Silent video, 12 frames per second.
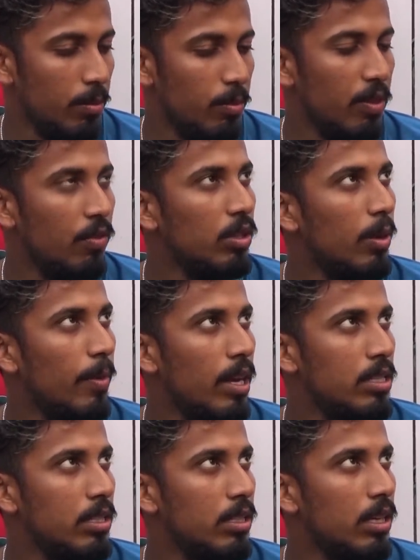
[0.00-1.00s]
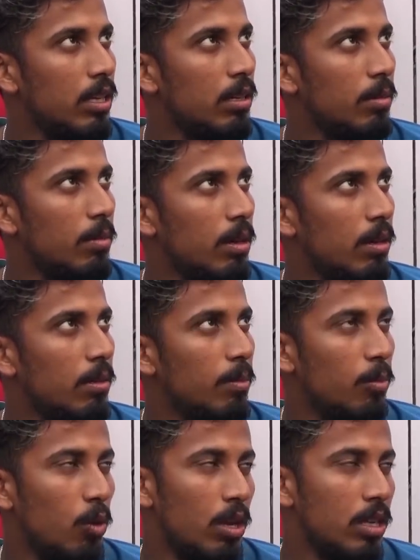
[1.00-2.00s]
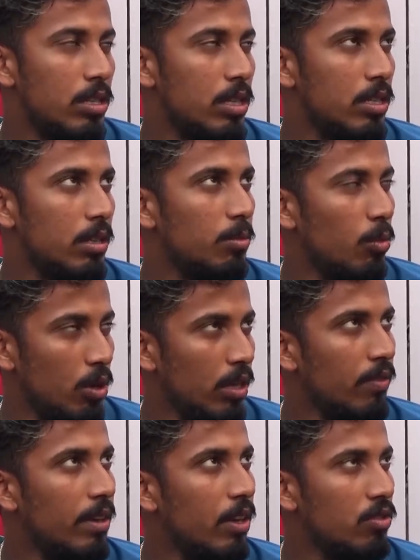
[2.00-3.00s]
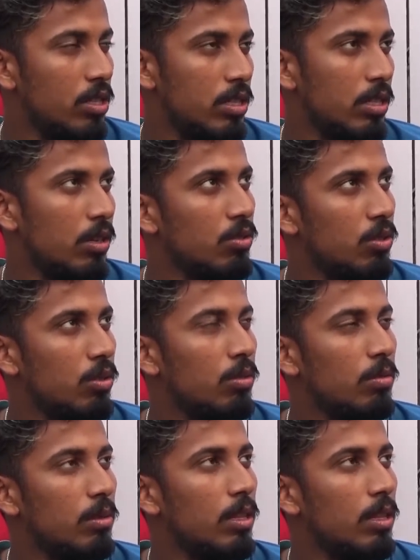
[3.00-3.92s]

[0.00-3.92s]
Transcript: before the match in the bowling video session also.